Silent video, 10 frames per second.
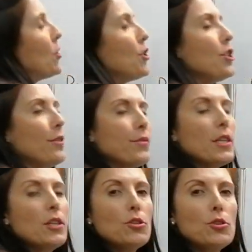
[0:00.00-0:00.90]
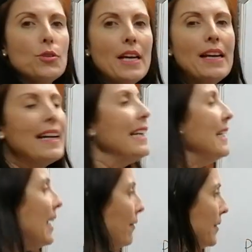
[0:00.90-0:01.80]
shift to the
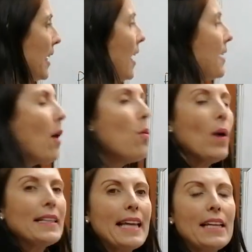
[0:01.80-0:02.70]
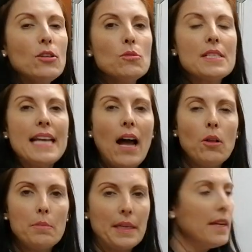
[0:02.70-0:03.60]
left. Now, what can you
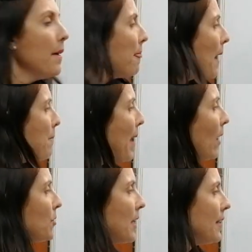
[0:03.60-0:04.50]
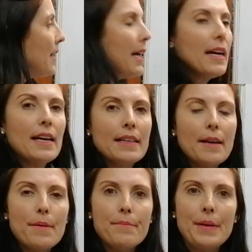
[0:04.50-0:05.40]
tell me about the
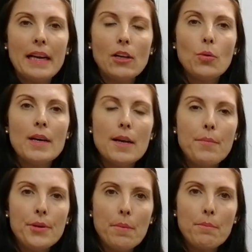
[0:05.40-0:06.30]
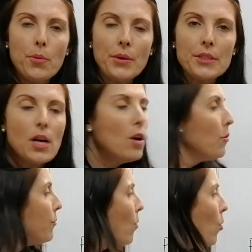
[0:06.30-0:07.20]
equilibrium point
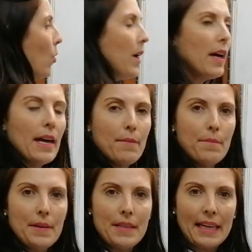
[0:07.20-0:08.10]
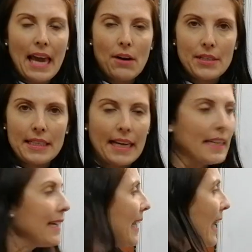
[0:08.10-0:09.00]
for the carrot
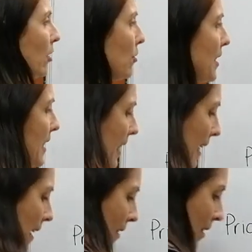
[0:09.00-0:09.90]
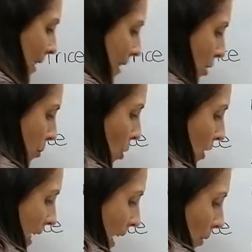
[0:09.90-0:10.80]
cake? Can you see this
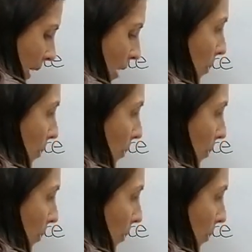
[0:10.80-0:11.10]
was our